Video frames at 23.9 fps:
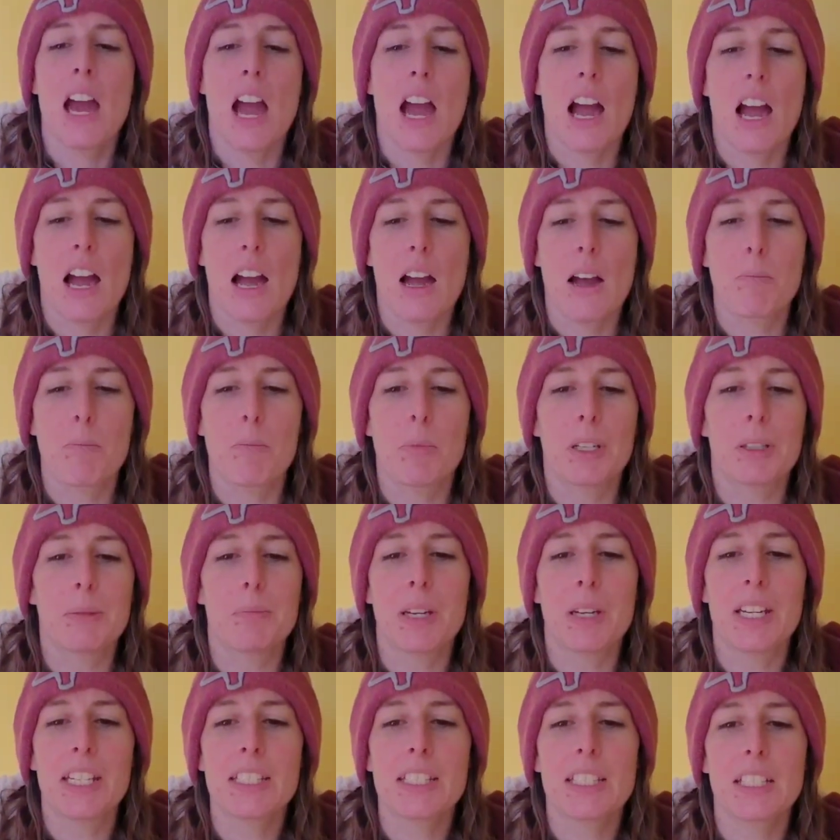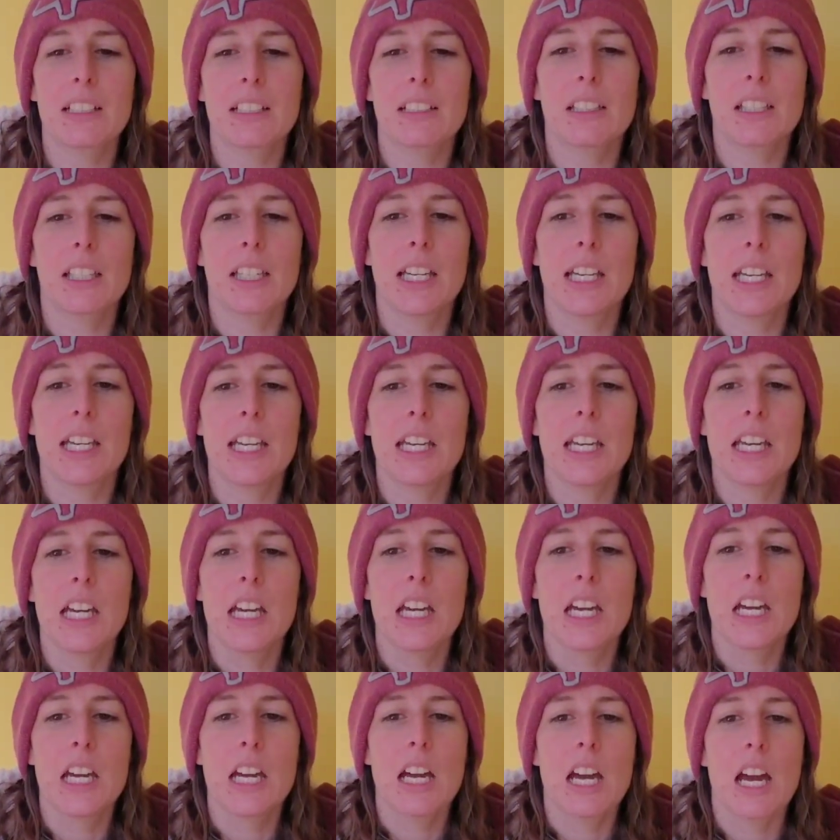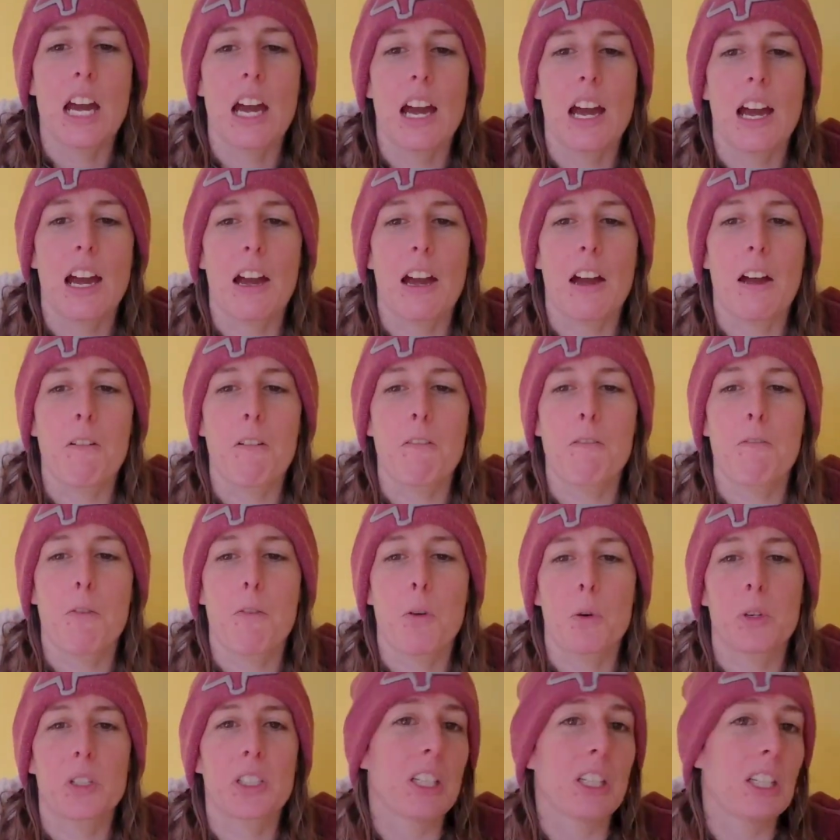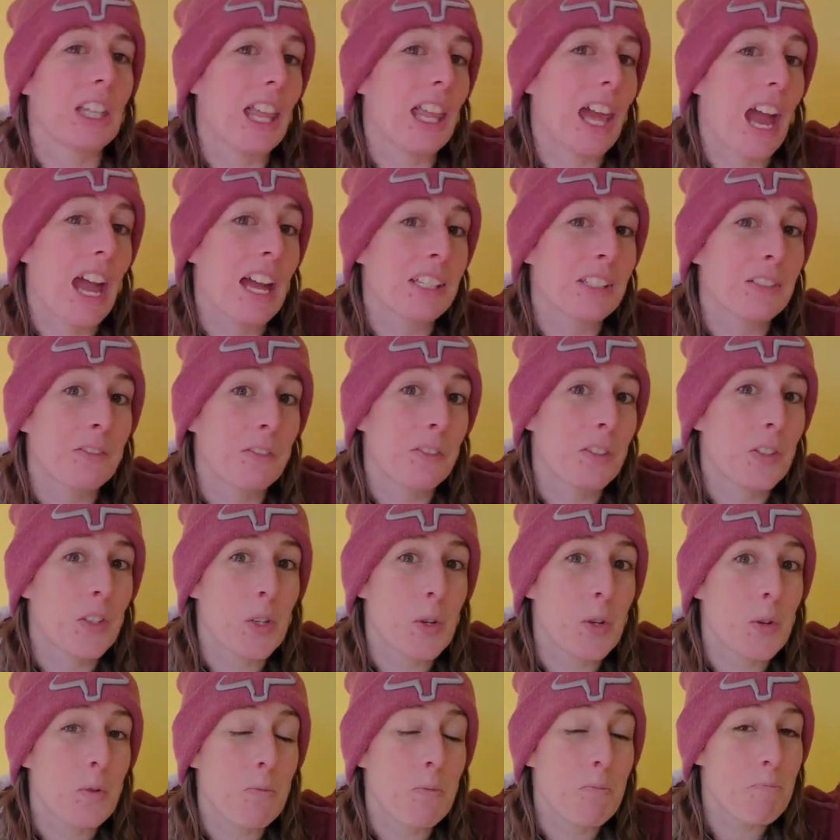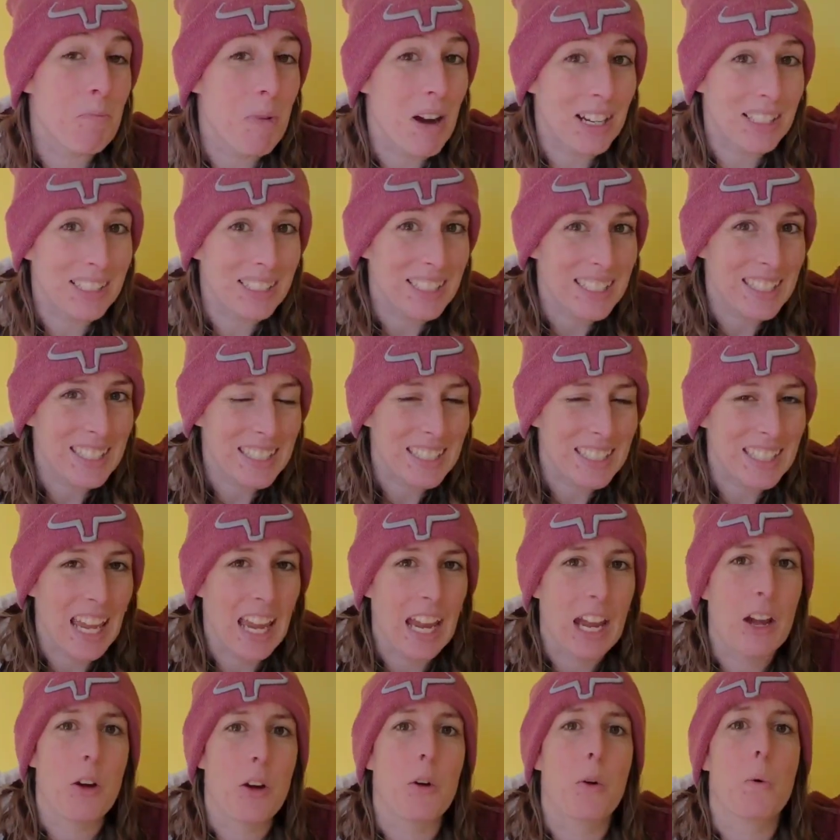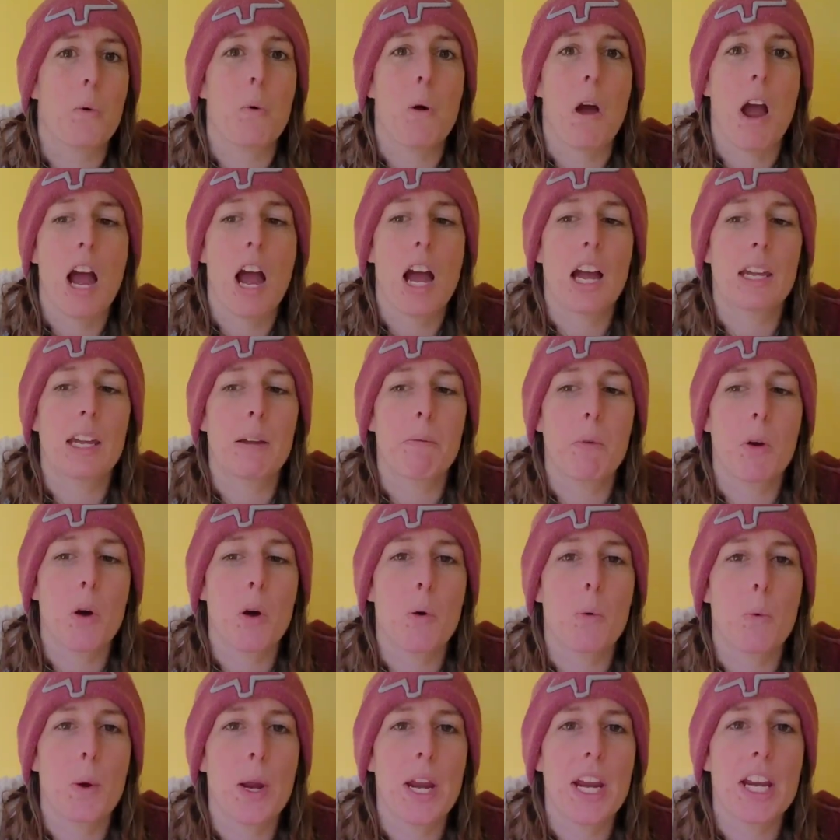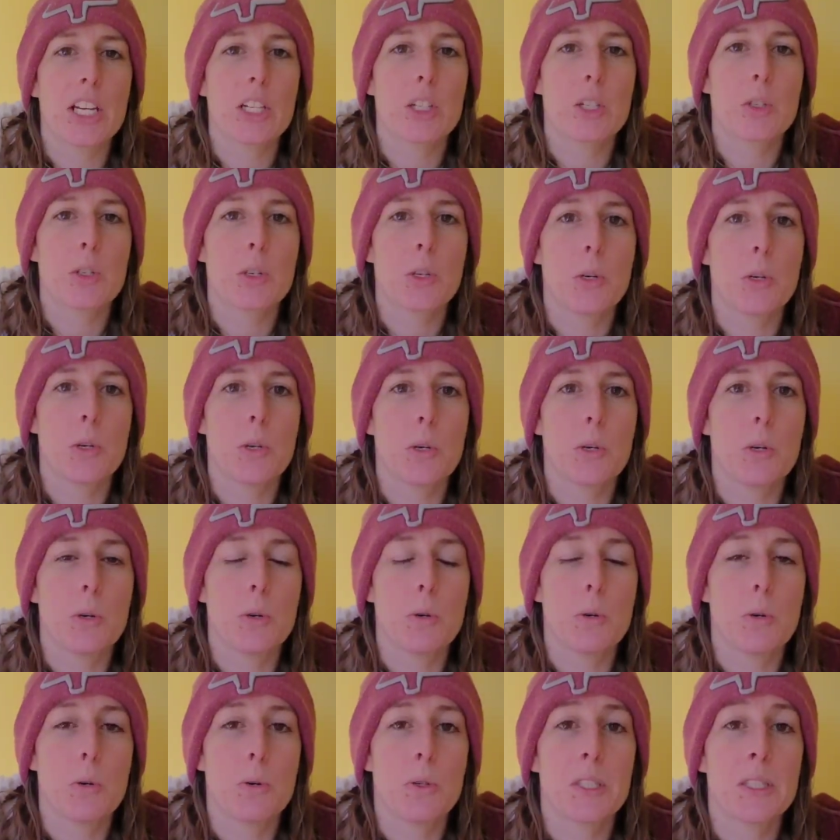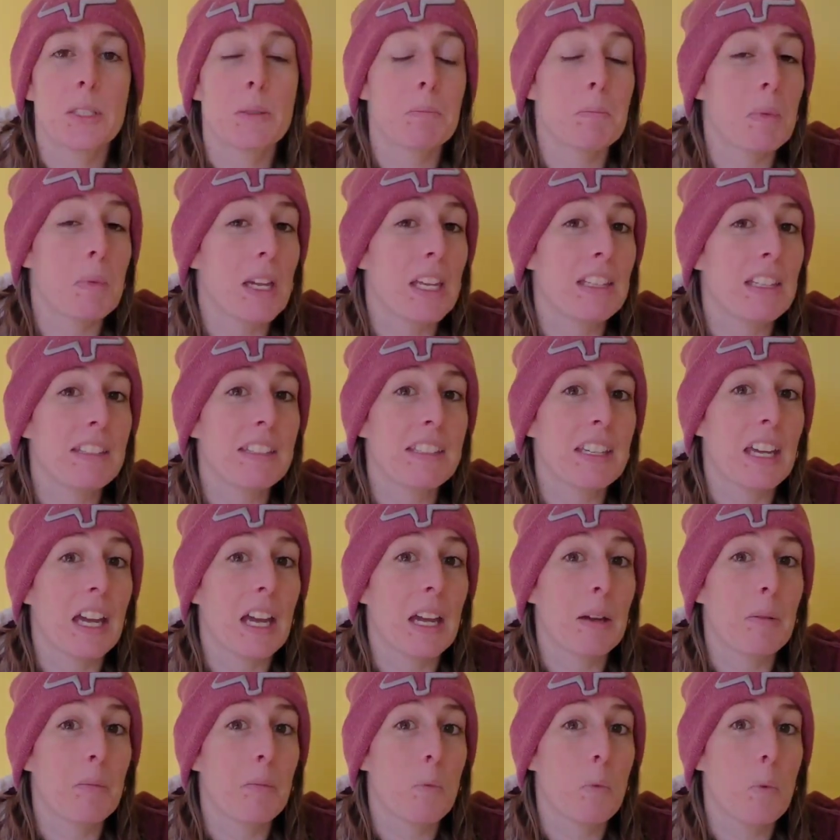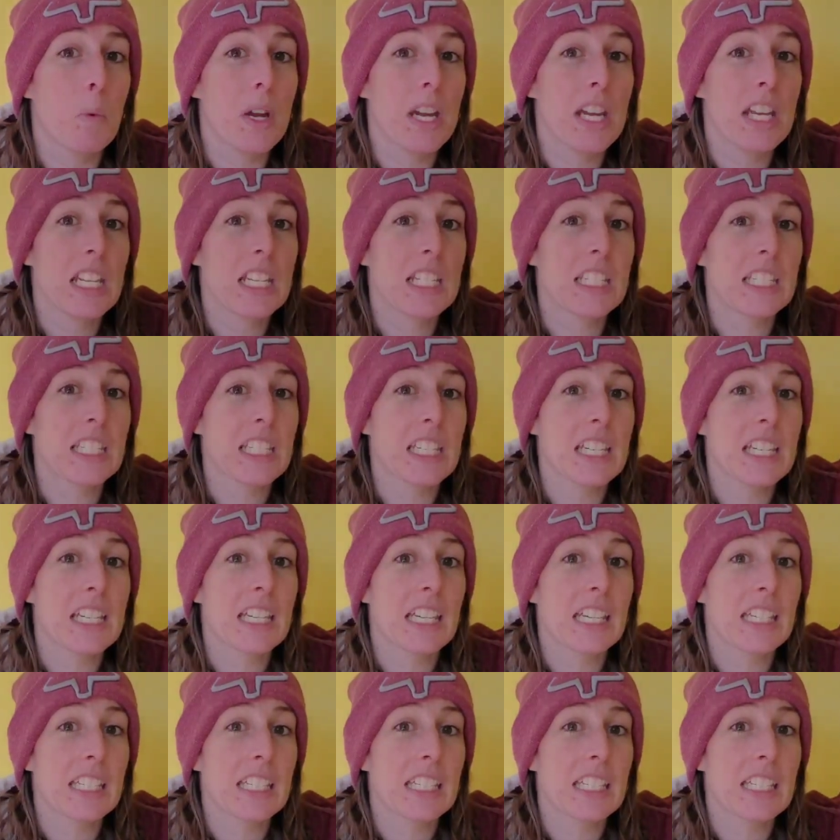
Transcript: But basically, for the last few months now, I am going to spend time with